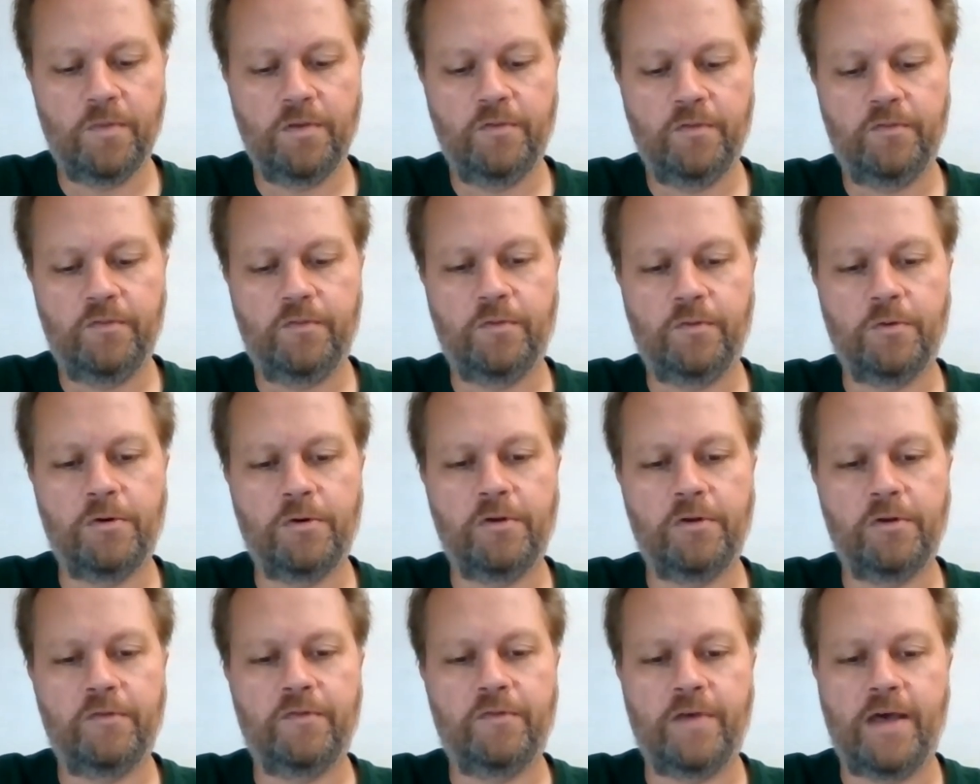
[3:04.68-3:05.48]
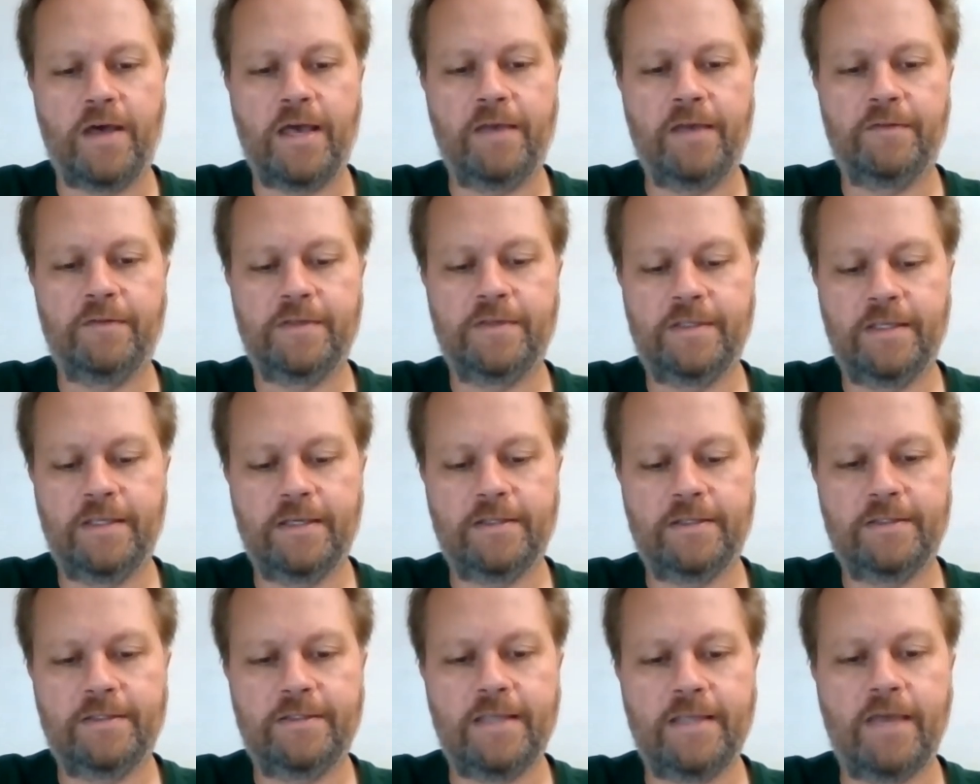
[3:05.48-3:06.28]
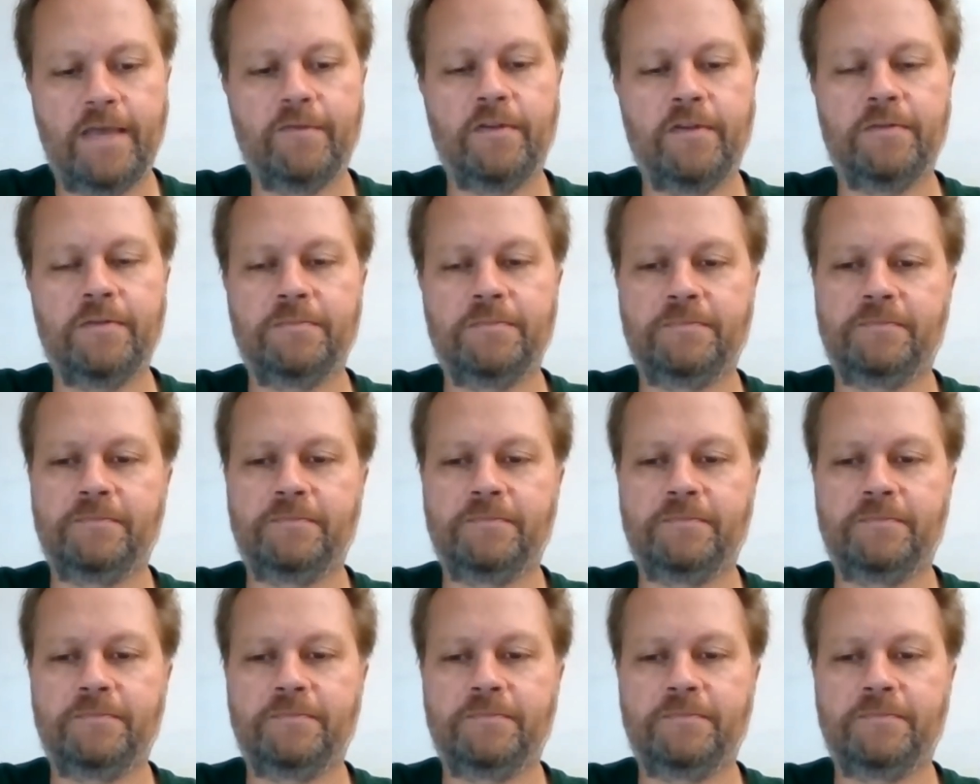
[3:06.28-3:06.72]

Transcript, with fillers: 4, 5, 6, 7.